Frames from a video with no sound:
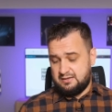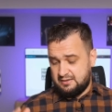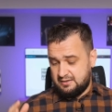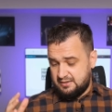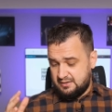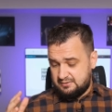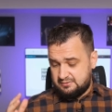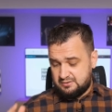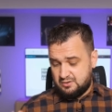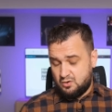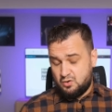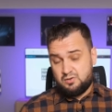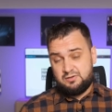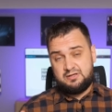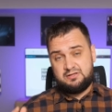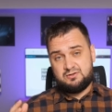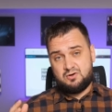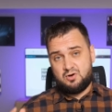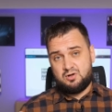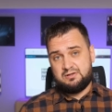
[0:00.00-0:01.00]
and all
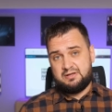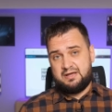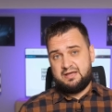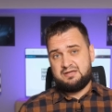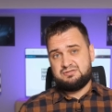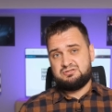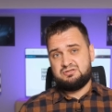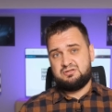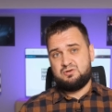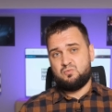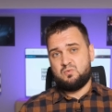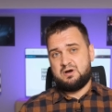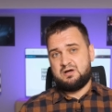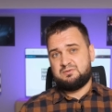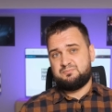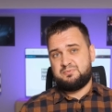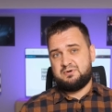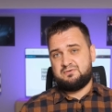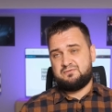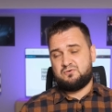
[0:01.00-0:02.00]
in all,
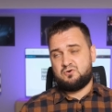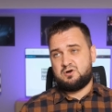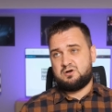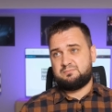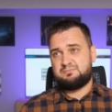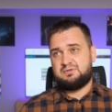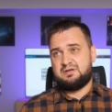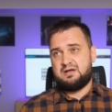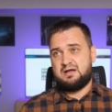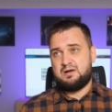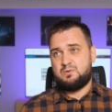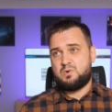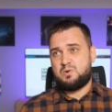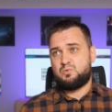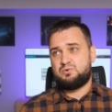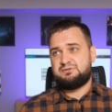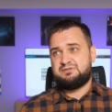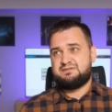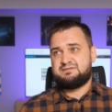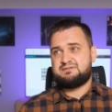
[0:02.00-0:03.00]
SGD1 performed how I
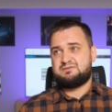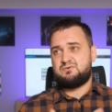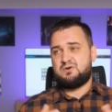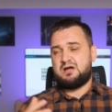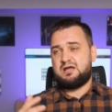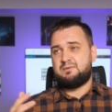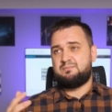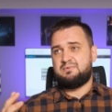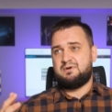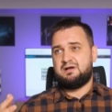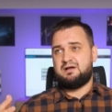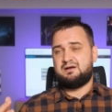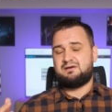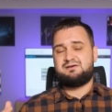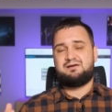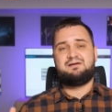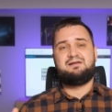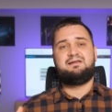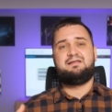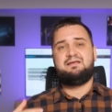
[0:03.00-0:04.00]
would describe a
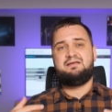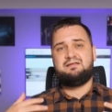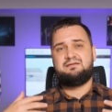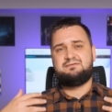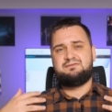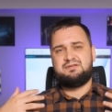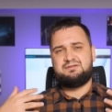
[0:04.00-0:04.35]
clean,